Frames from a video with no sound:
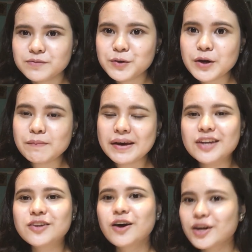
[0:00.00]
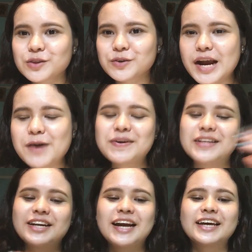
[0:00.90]
who am I not to grab
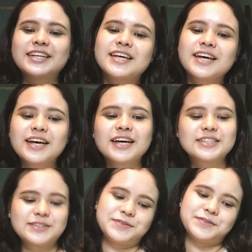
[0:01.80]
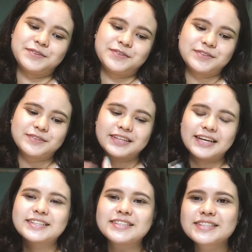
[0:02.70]
it, right? So,
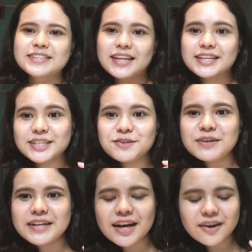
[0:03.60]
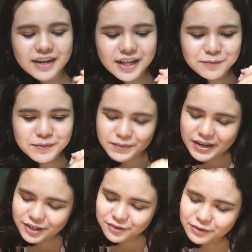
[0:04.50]
yes. That's it for now. I'll be
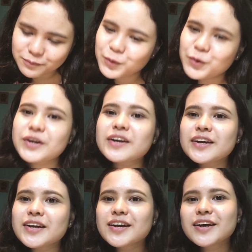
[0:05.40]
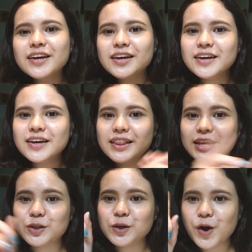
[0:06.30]
back with more
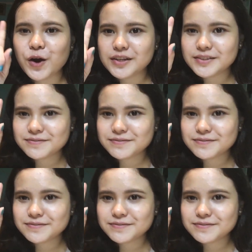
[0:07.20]
later on.